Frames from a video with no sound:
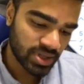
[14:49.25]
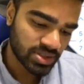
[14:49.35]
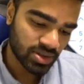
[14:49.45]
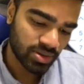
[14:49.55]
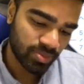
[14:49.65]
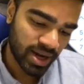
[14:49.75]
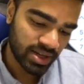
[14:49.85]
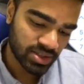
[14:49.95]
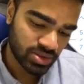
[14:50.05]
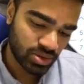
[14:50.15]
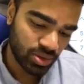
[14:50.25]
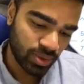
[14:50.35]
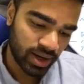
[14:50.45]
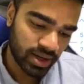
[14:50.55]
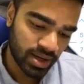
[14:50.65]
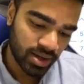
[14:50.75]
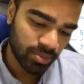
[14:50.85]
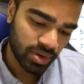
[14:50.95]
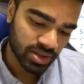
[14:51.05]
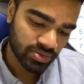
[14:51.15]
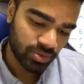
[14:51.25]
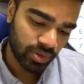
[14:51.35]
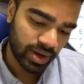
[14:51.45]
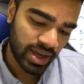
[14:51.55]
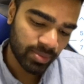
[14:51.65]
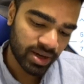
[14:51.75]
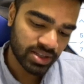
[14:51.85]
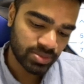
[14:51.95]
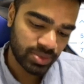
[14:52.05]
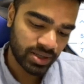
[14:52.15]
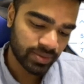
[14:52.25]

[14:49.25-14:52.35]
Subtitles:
so minus 2y plus 4, a minus b.